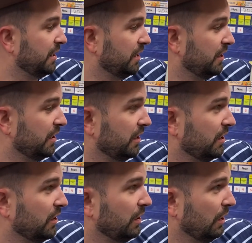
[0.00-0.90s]

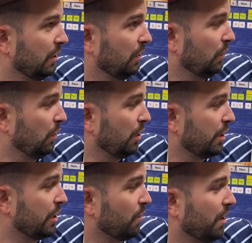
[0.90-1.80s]

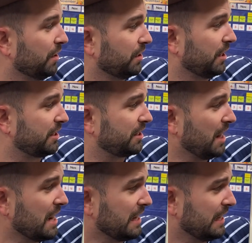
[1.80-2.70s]
He was a
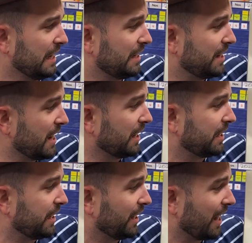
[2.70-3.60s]
stinky,
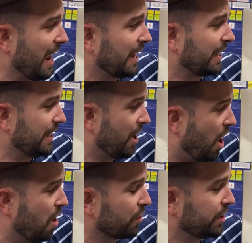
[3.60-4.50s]
dinky, lanky,
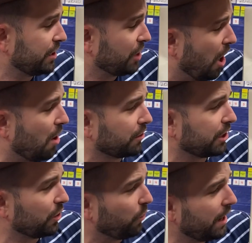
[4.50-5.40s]
honky,
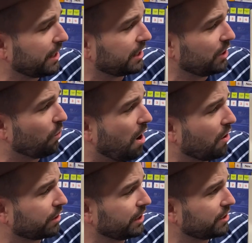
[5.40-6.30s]
tonky, winky,
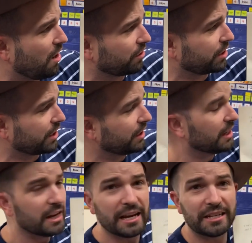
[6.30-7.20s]
wonky, donkey.
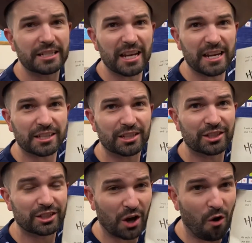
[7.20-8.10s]
He stinks
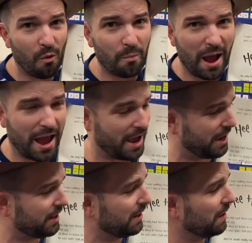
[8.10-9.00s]
so
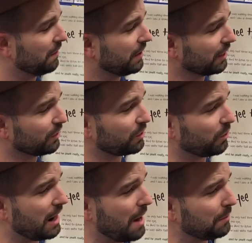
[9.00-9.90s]
bad. look
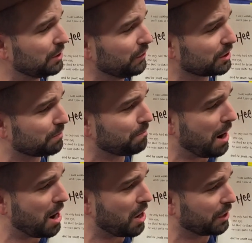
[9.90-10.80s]
what happened to this
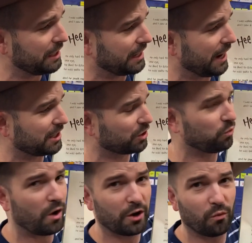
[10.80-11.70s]
bird. He catches
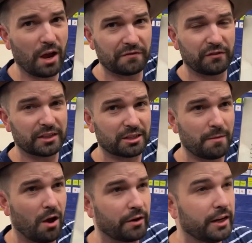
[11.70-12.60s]
one whiff of his
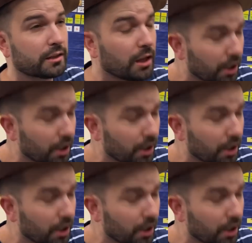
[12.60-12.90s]
smell and he just...